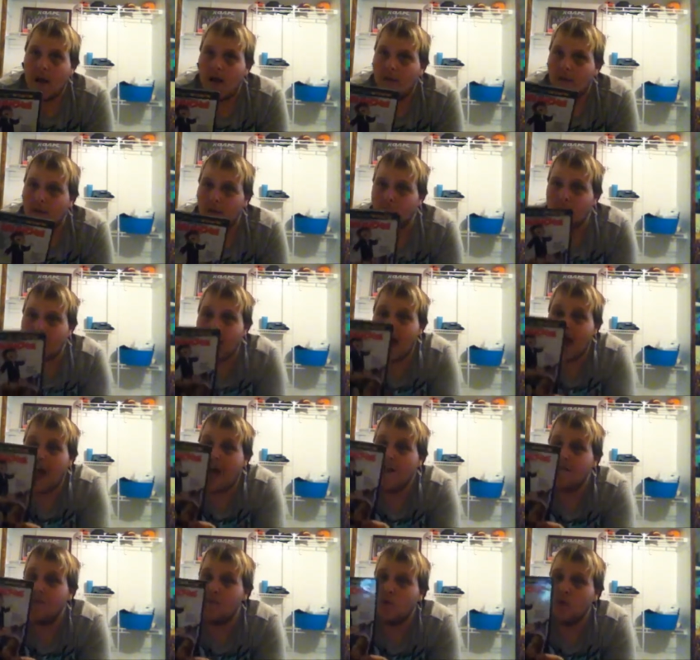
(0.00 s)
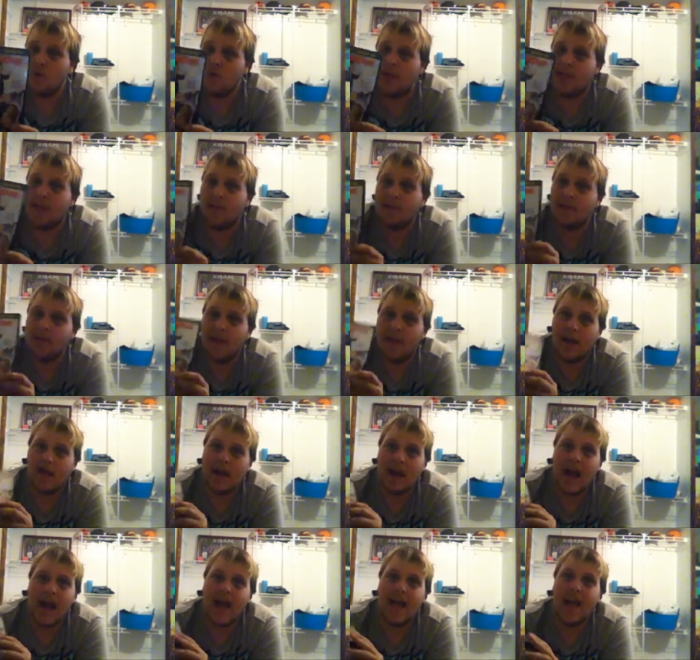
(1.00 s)
there's if you take,
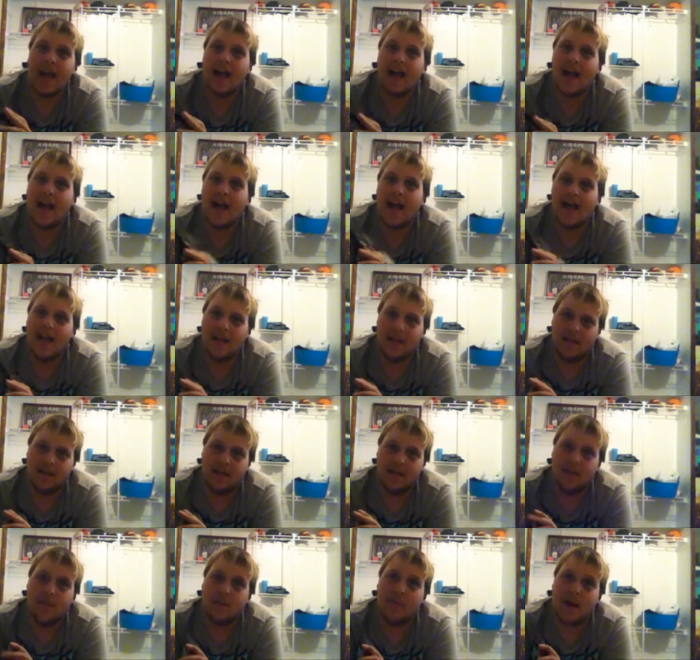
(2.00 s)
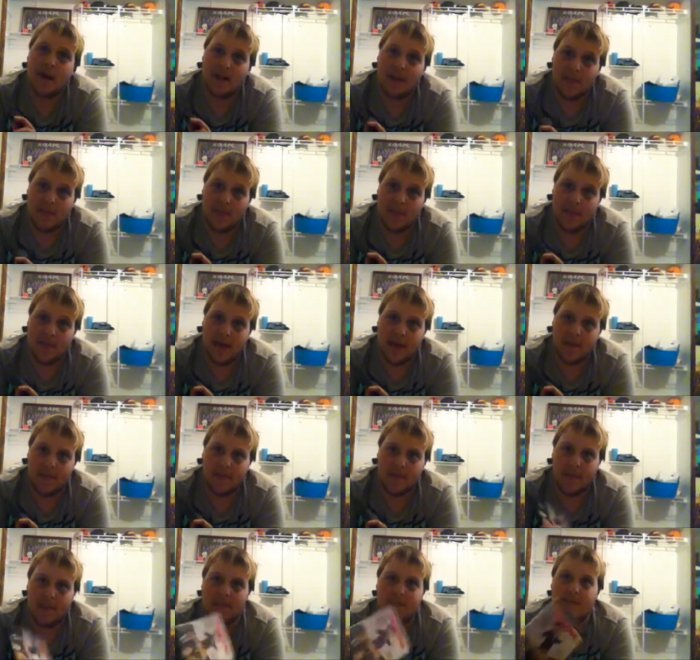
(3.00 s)
I I spotted this out
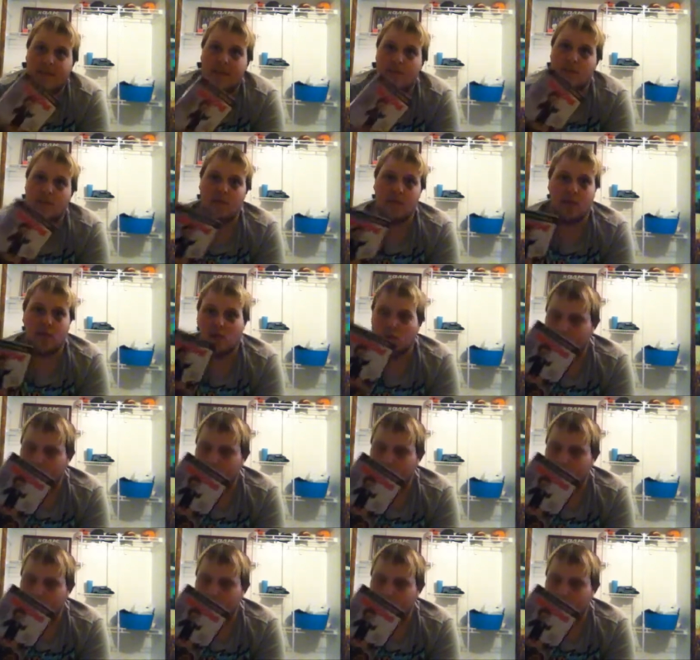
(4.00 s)
because I've seen this movie so